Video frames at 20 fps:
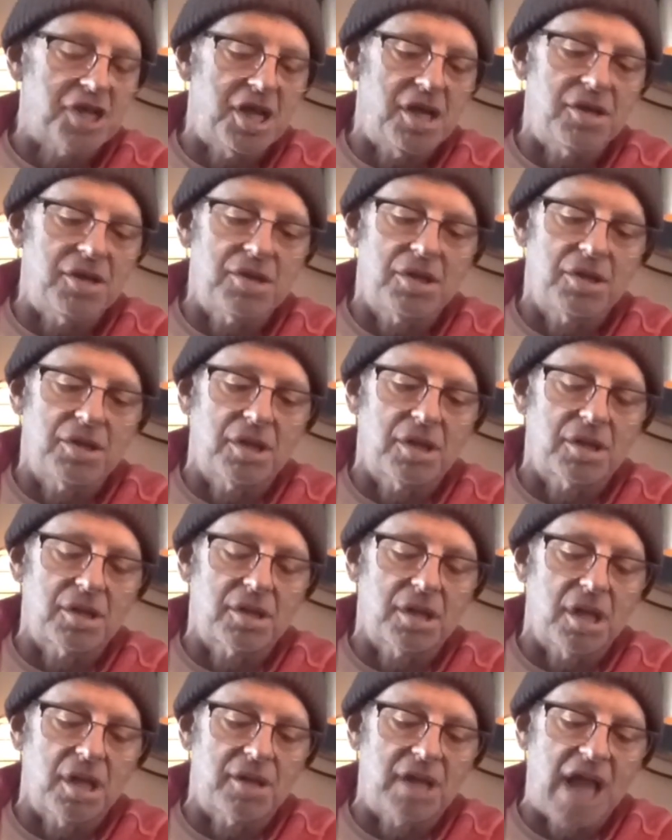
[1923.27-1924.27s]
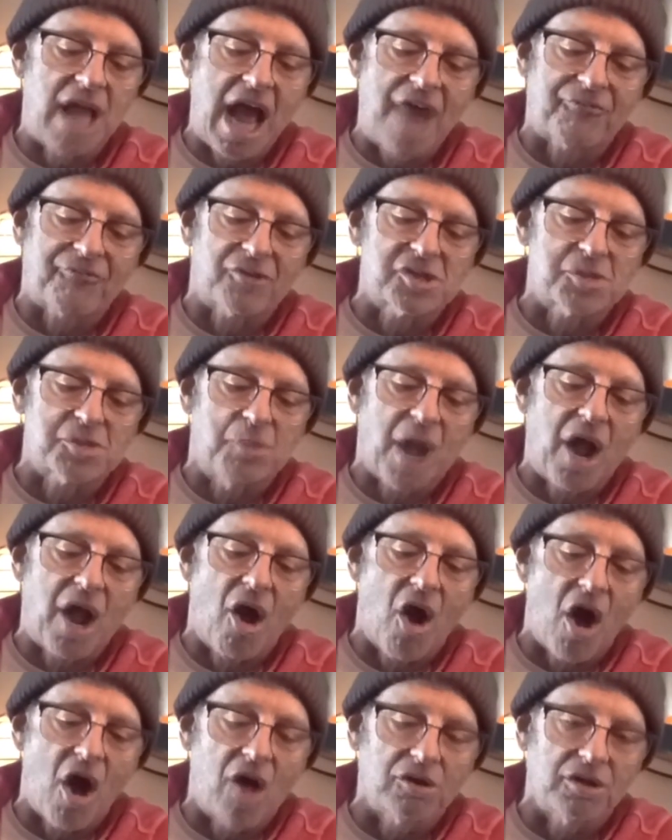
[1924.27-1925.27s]
You see the, the, the
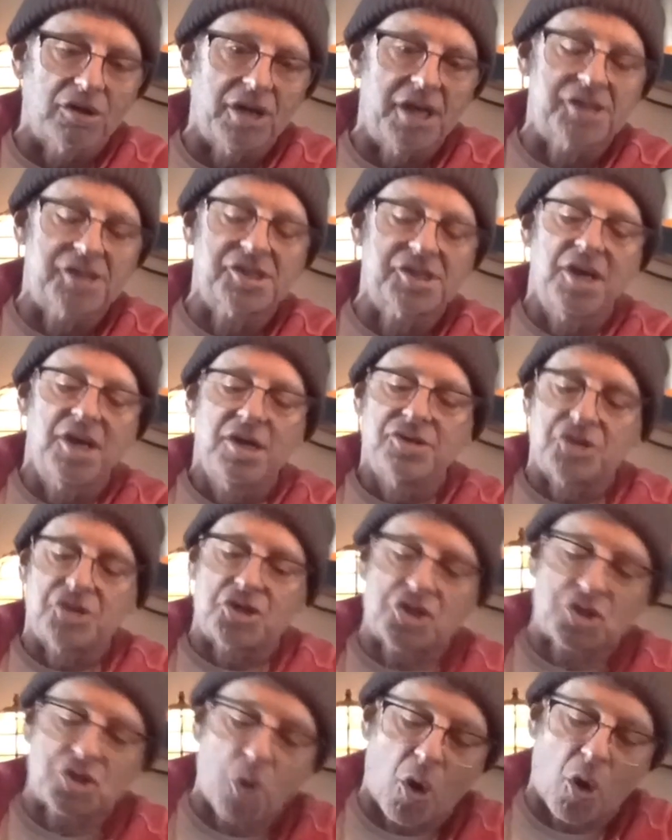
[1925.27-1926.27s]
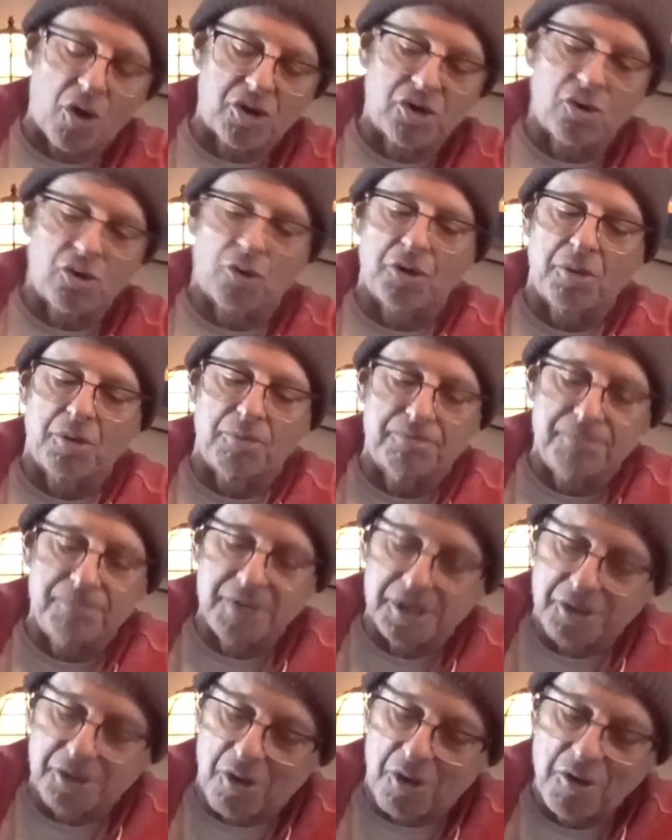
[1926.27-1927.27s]
efforts by all leagues to shorten or
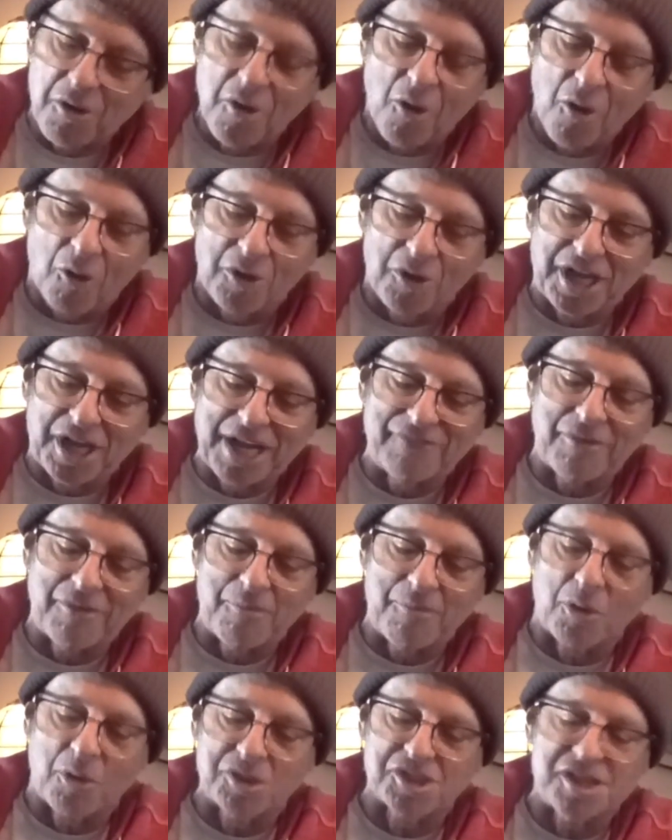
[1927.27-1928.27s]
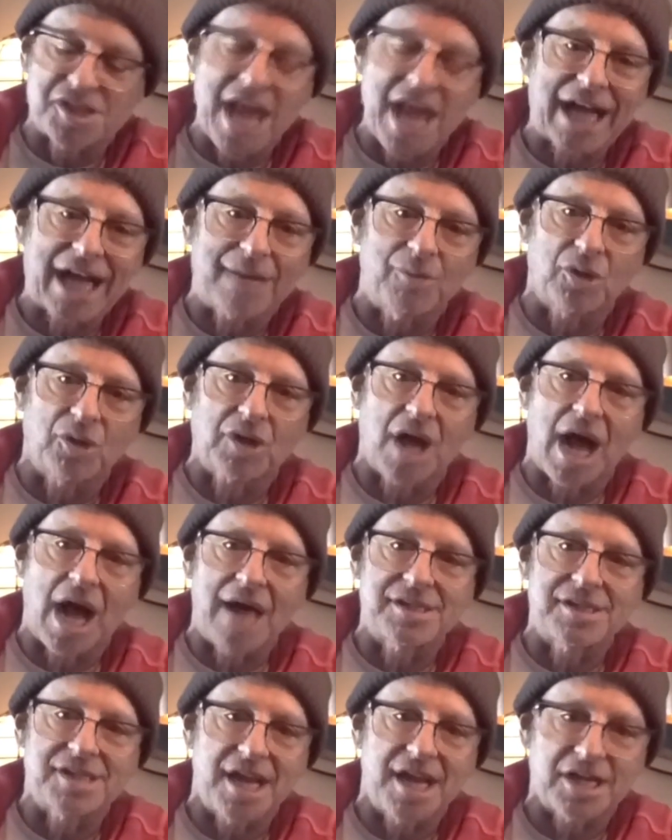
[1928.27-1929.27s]
to, you know, or to give them more snackable
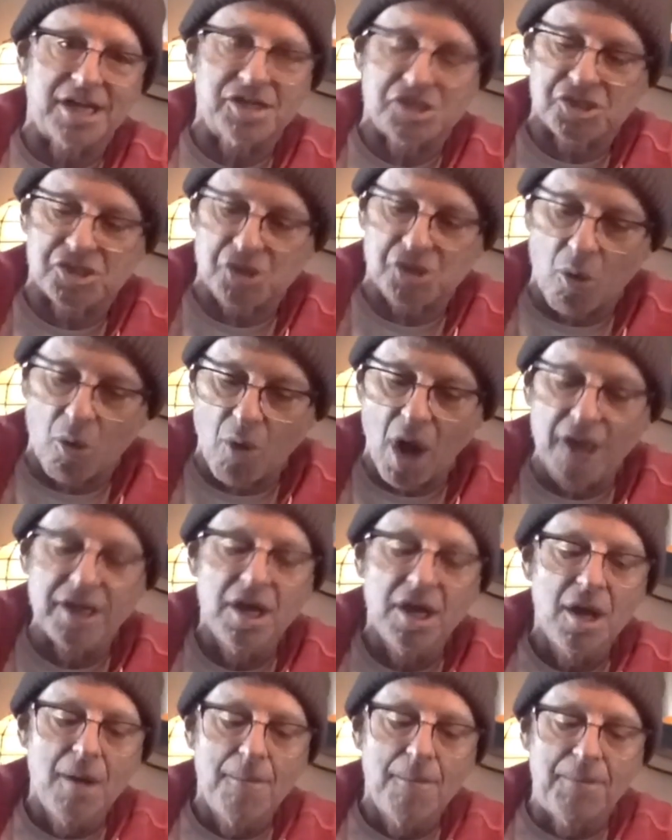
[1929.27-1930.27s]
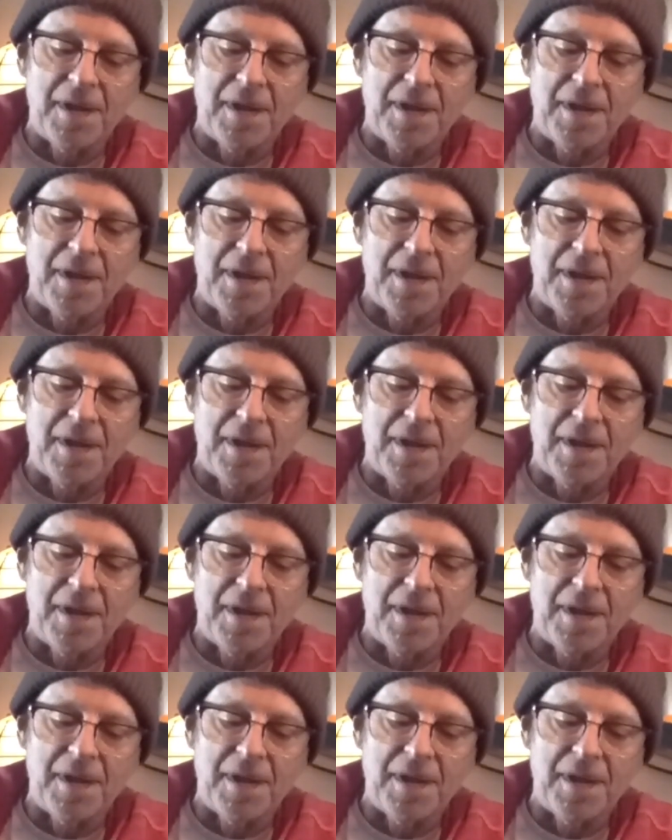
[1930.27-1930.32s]
content and so on.